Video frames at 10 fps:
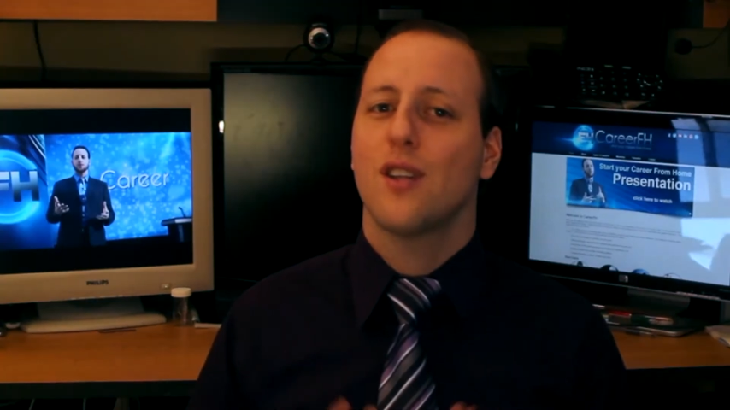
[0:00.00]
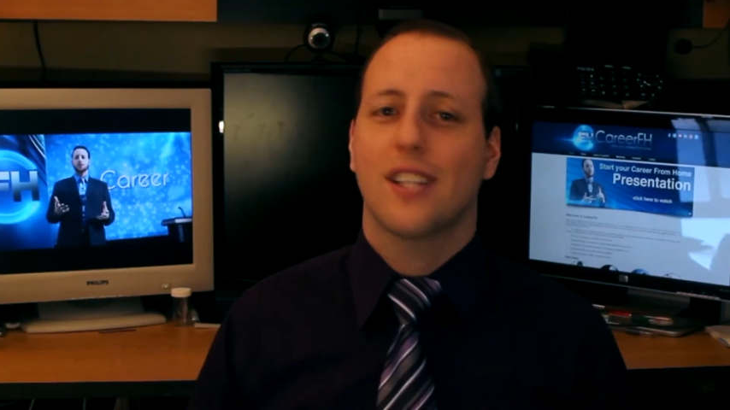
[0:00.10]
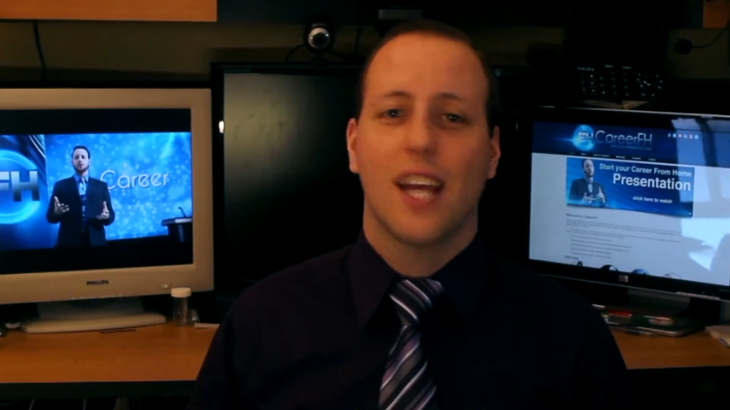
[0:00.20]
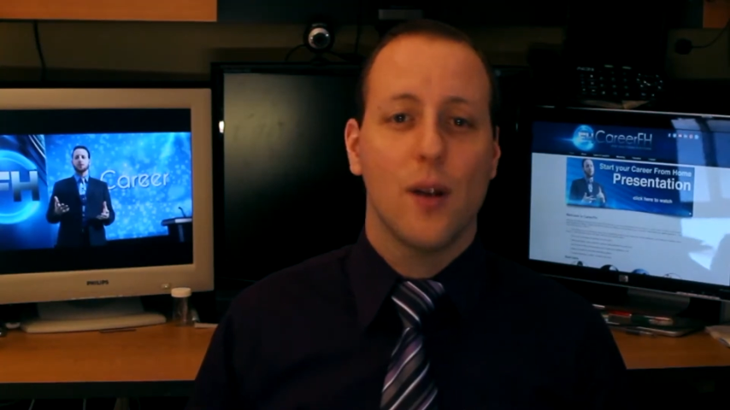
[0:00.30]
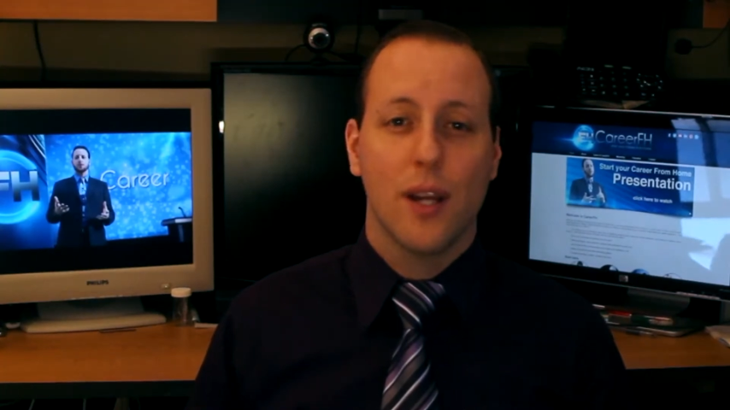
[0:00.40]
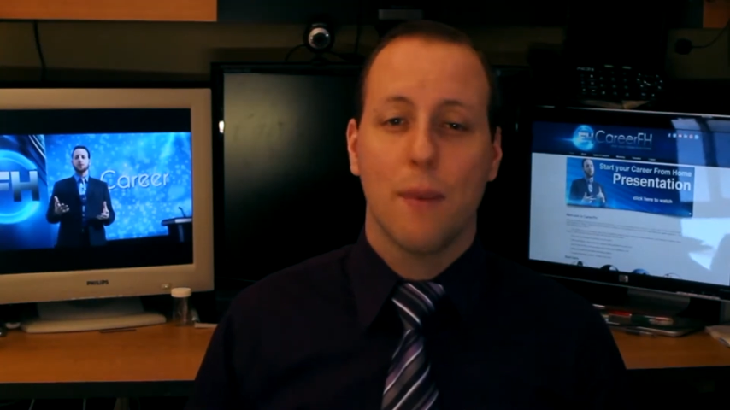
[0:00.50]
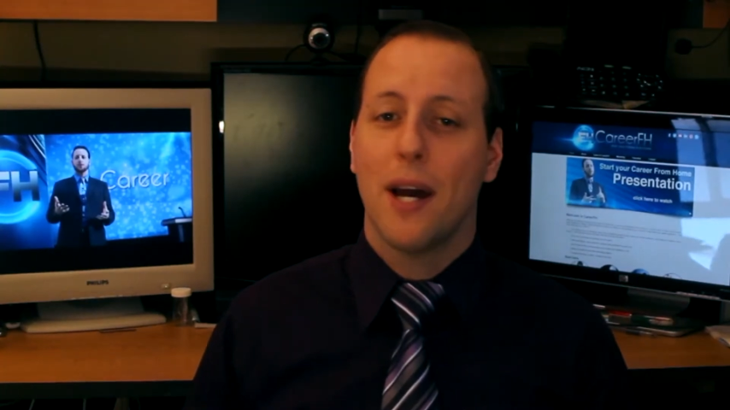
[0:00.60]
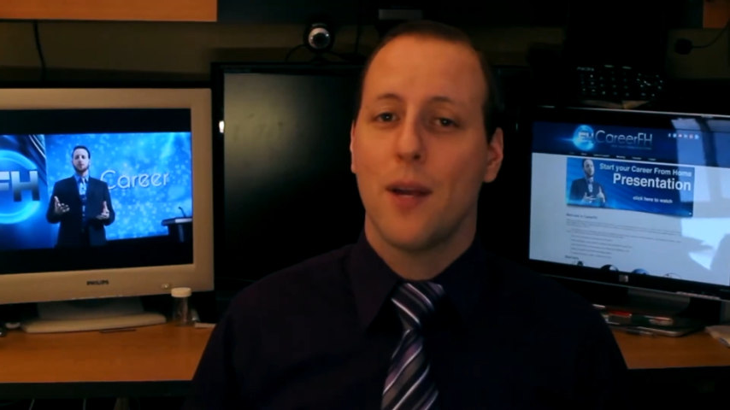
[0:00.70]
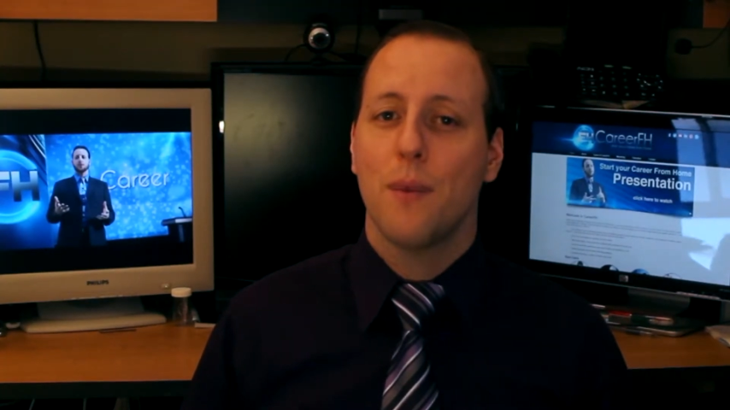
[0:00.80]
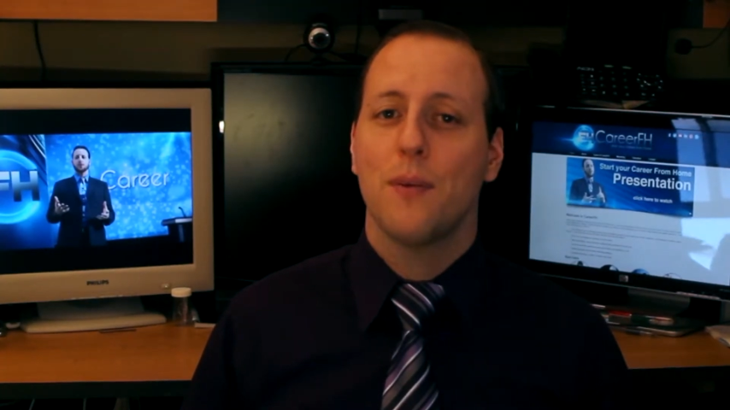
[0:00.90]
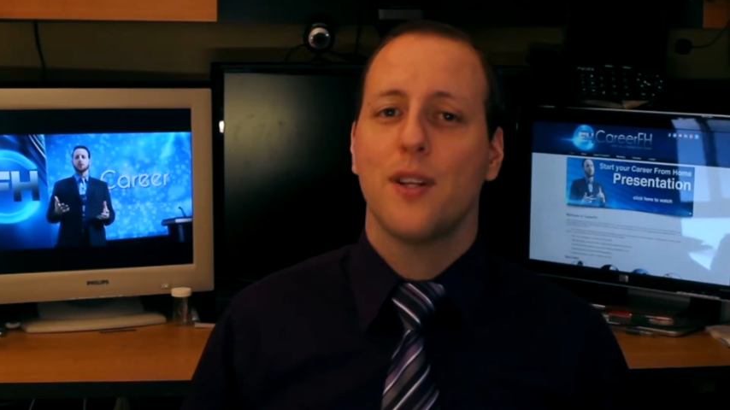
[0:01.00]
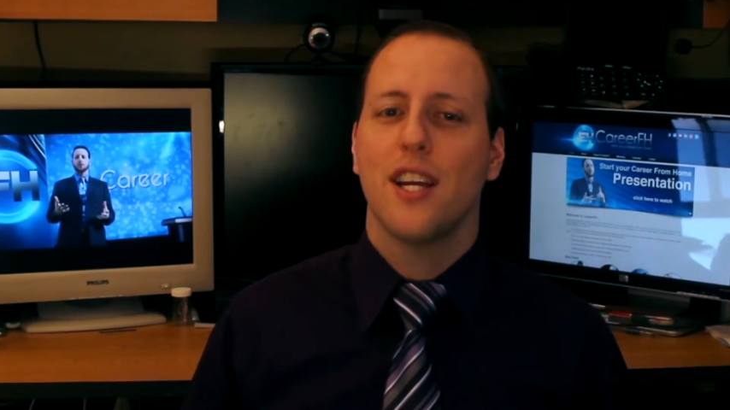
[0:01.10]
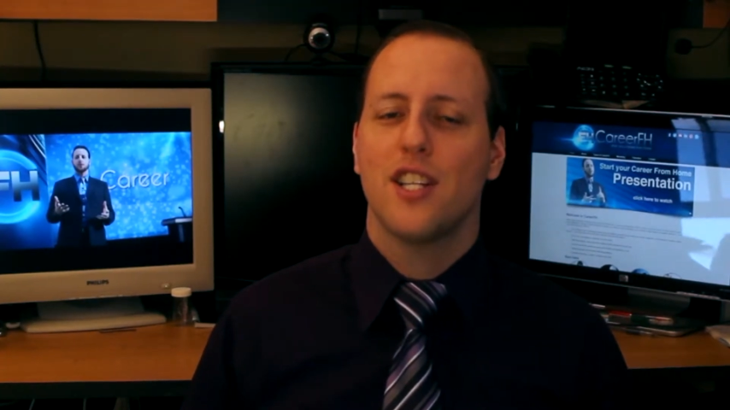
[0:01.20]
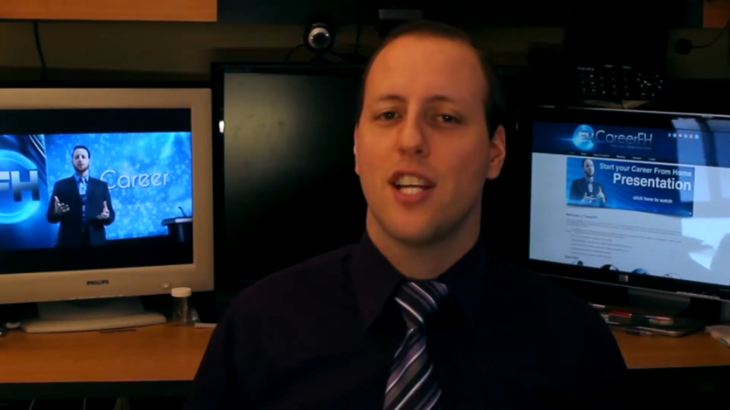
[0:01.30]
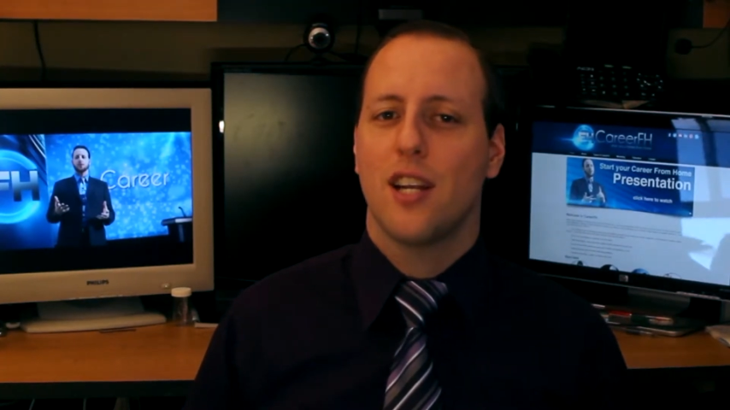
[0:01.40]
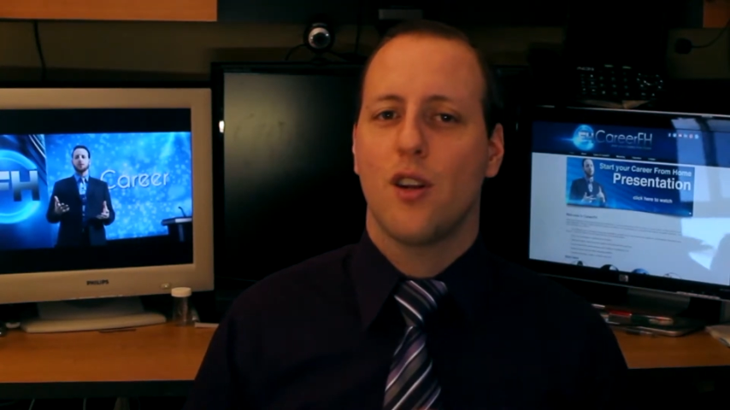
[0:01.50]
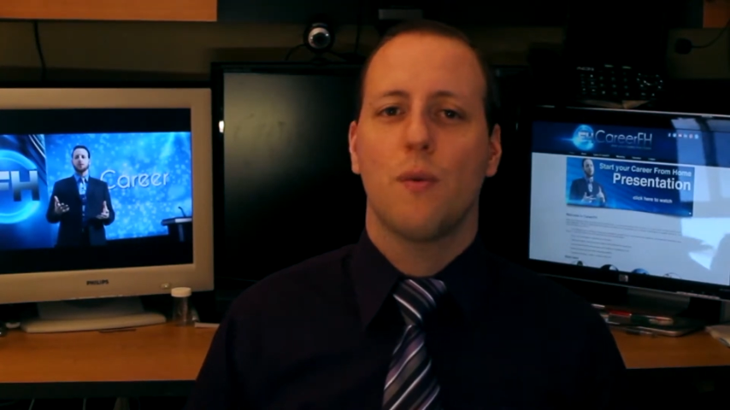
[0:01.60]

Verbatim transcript: you'll carry a bad reputation and